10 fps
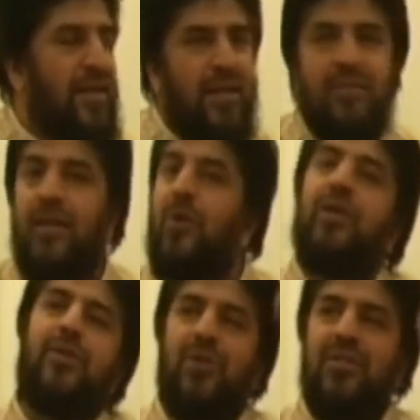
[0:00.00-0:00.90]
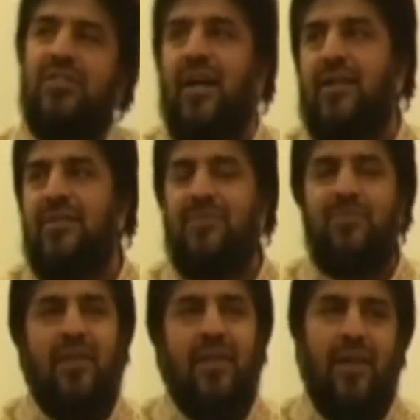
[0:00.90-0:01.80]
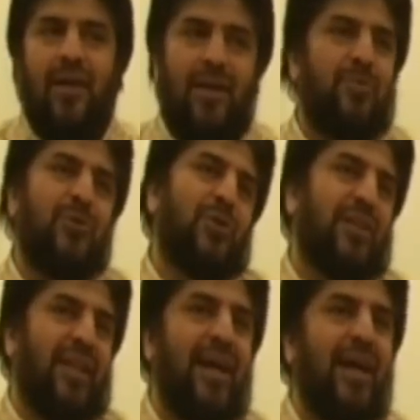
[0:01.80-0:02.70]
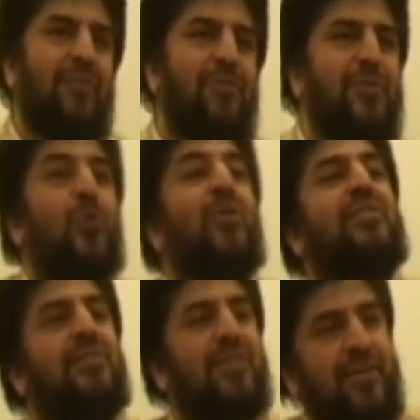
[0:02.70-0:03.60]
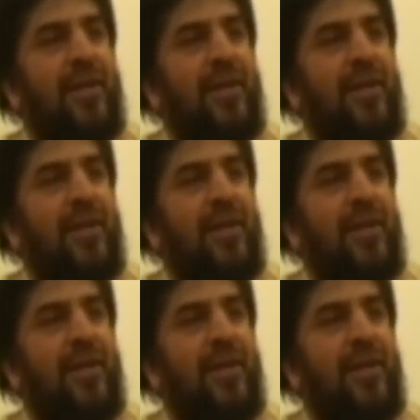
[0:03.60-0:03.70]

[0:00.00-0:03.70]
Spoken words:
He said, okay, you start. Alhamdulillah, I was always in the